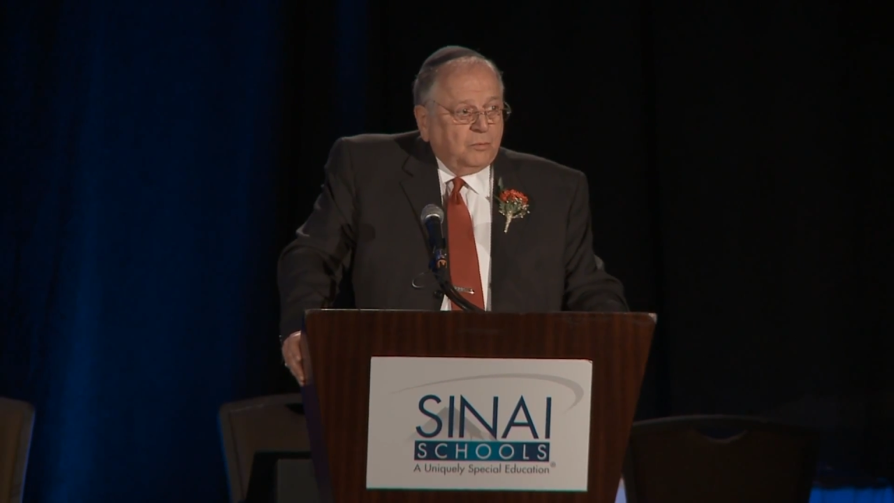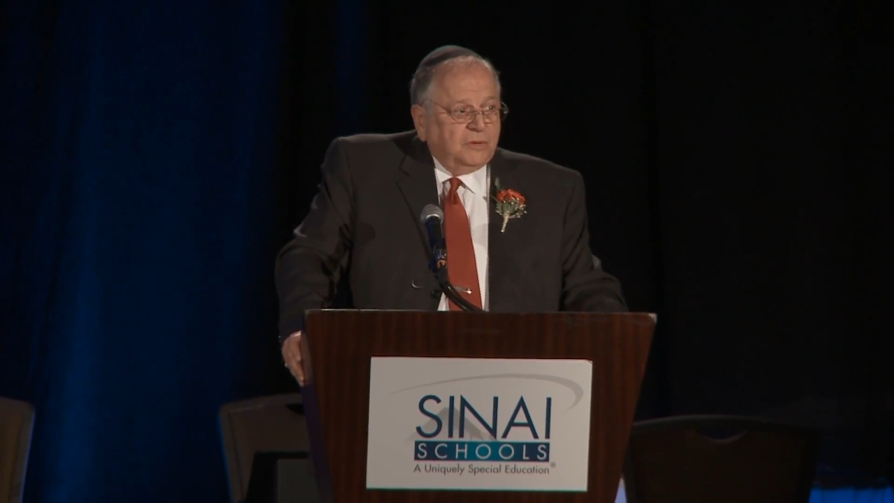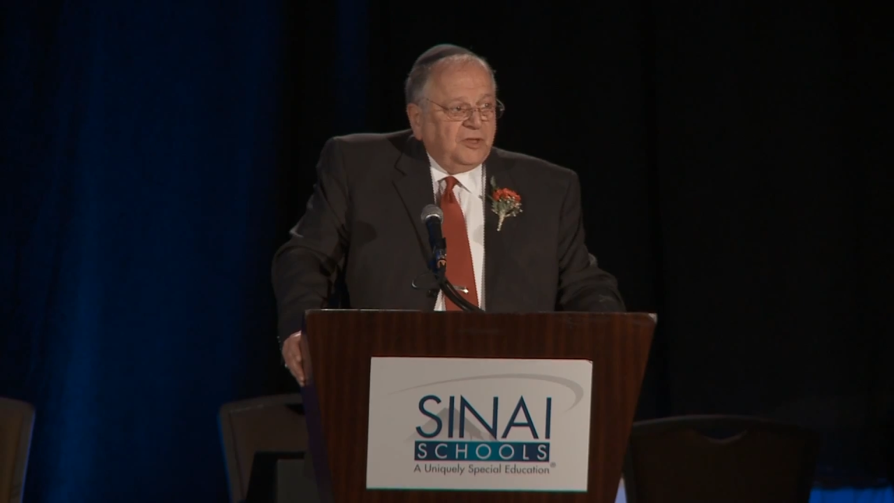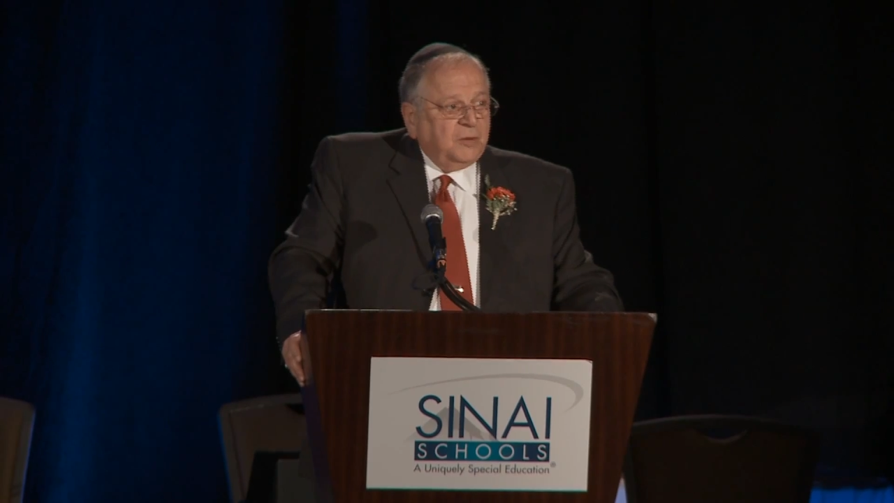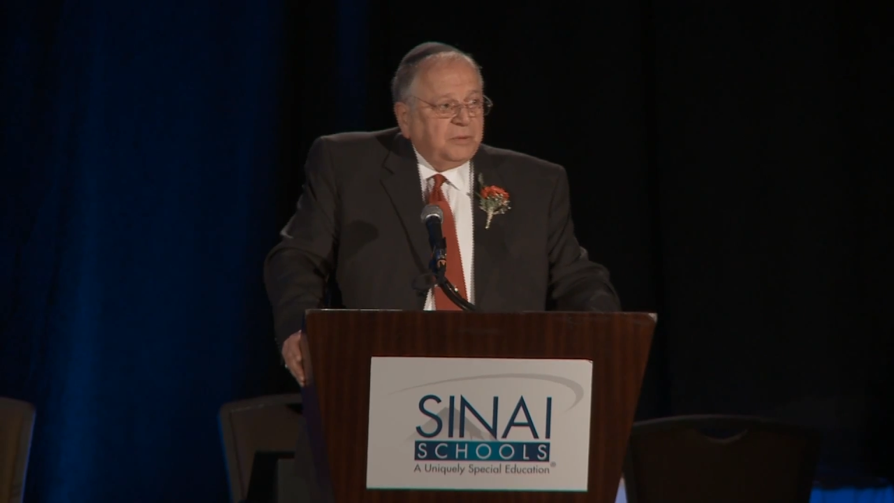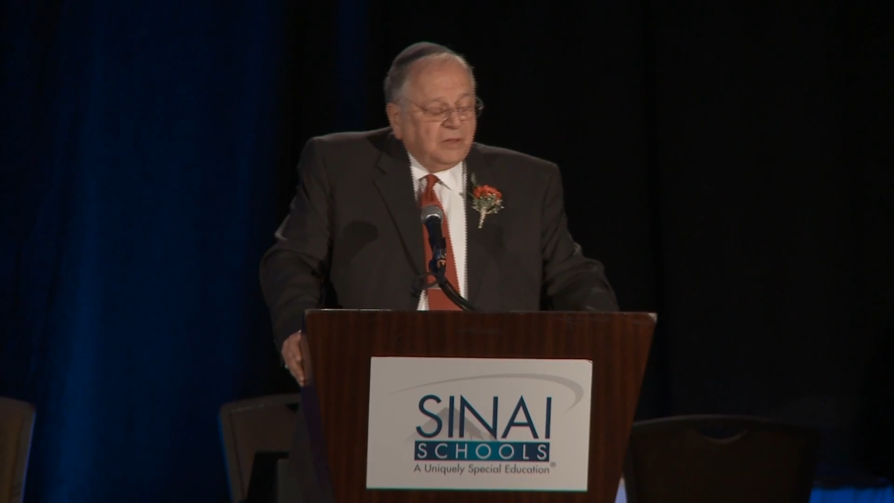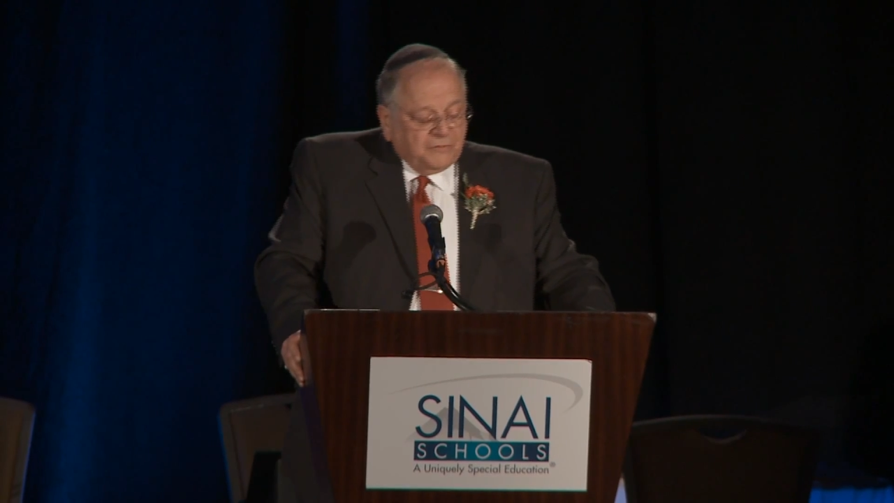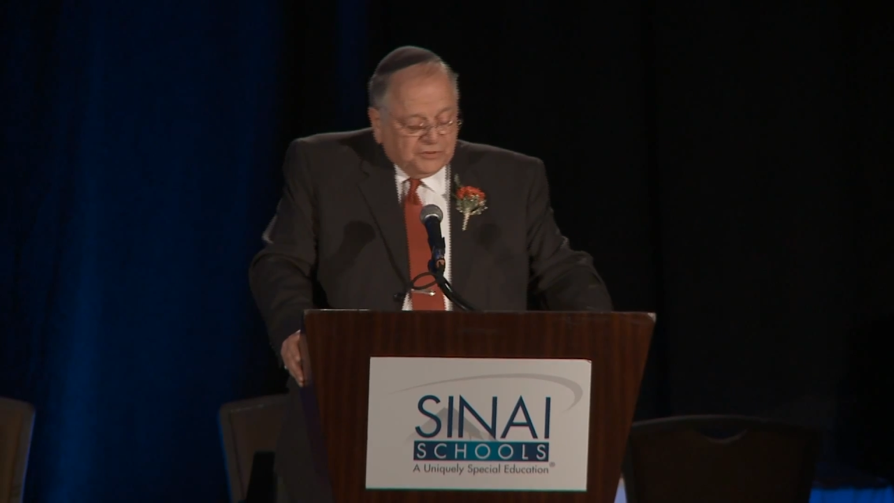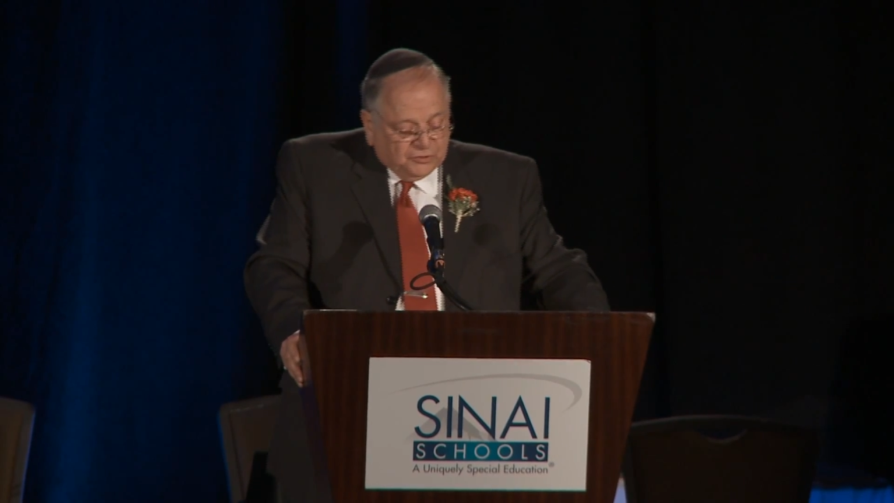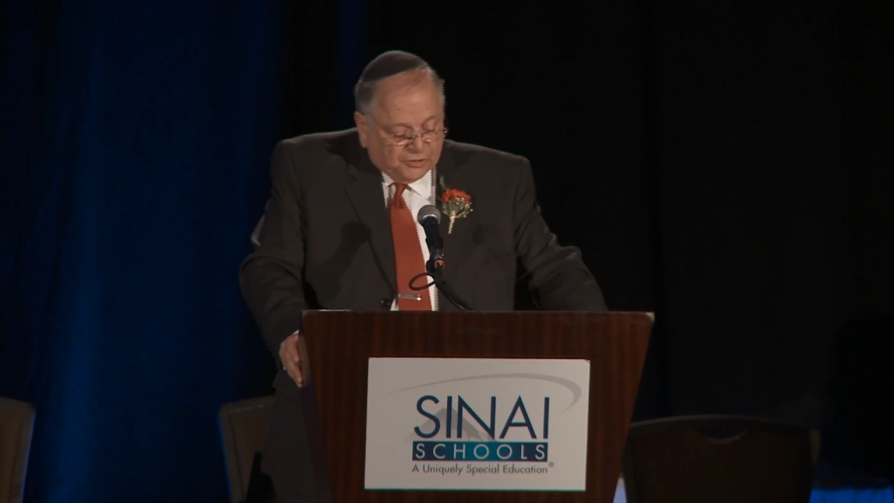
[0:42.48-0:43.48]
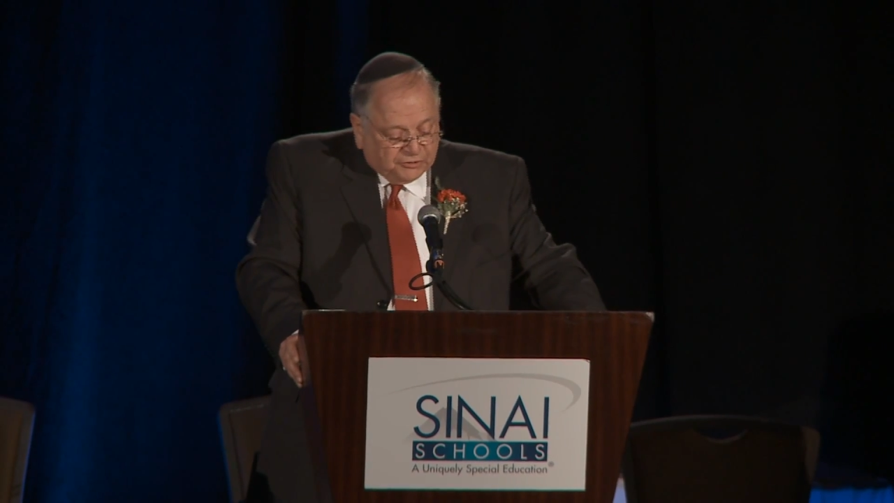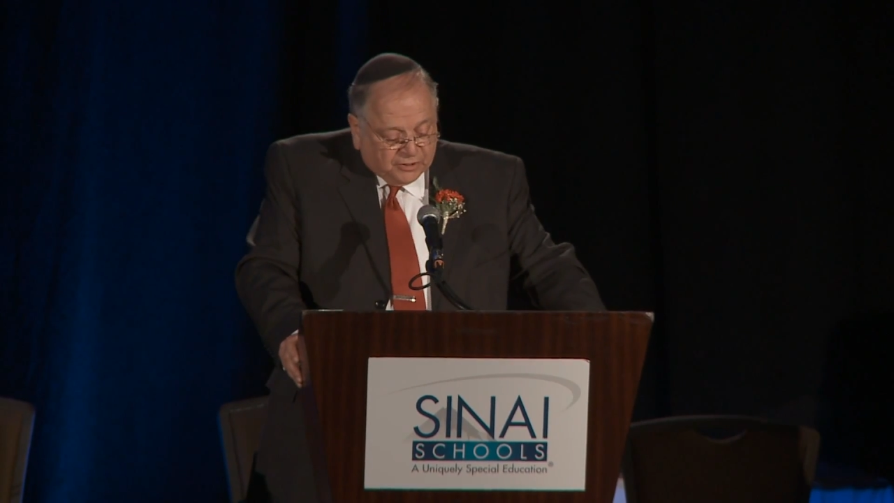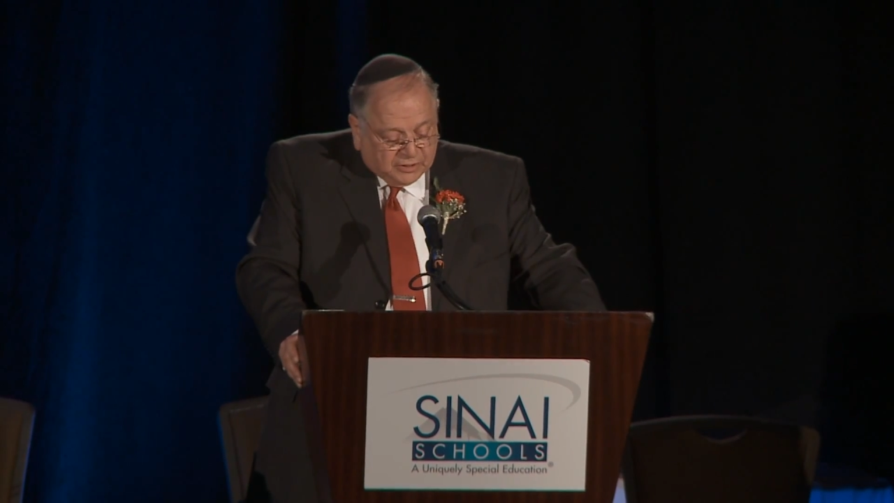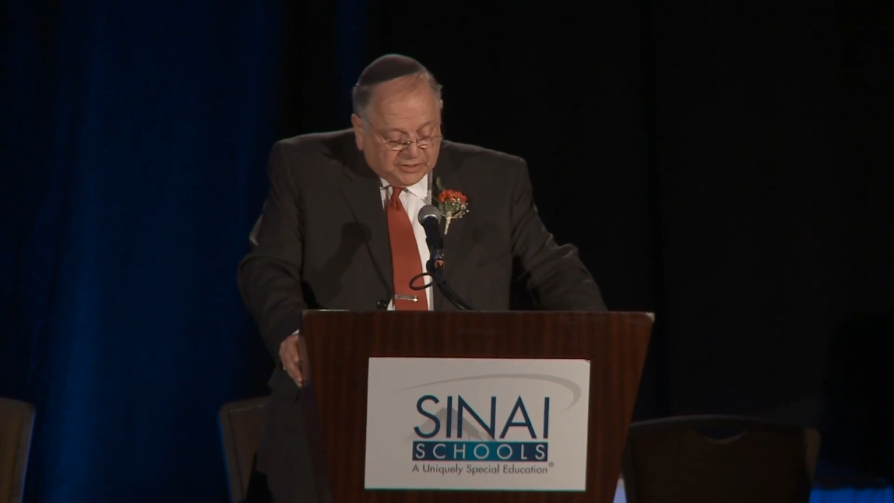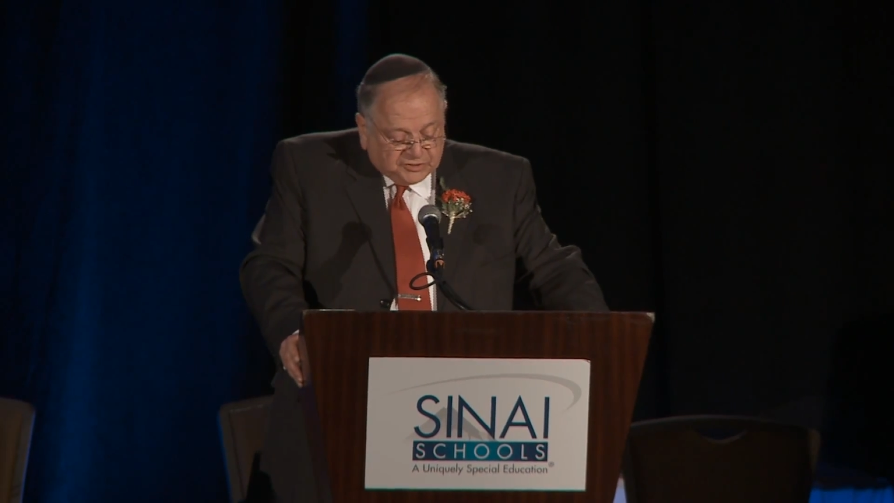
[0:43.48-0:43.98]
When their beloved
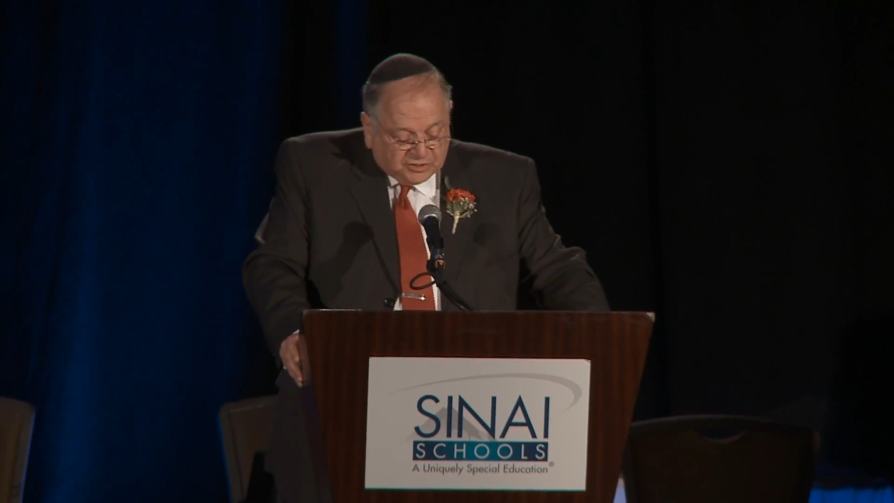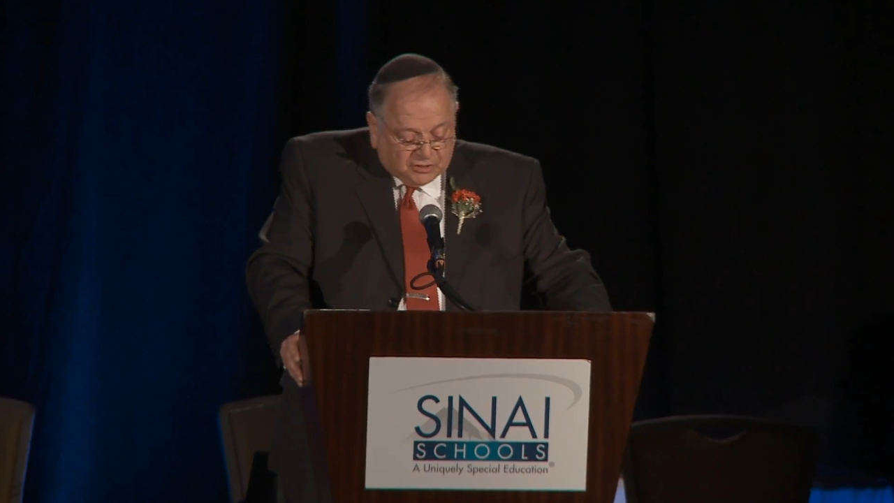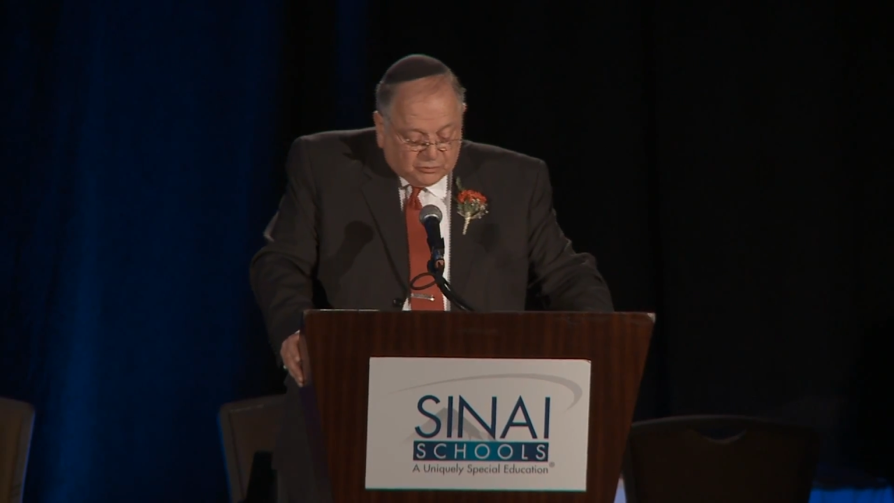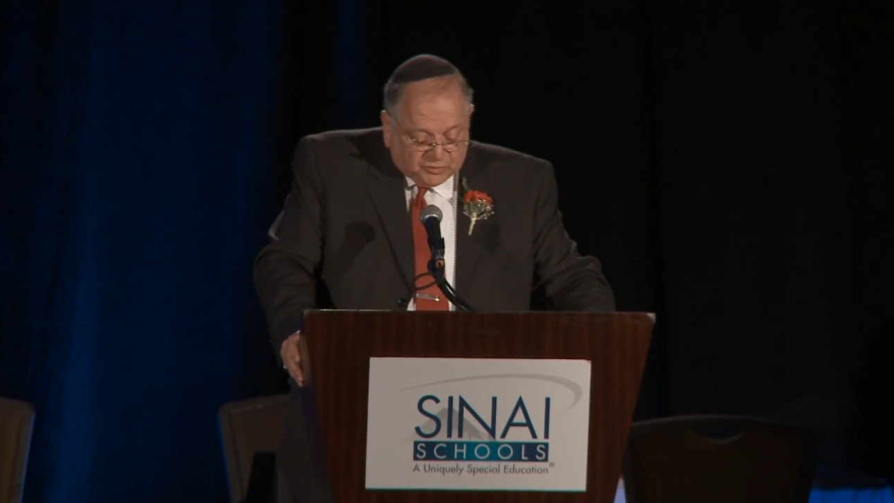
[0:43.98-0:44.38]
daughter Elisa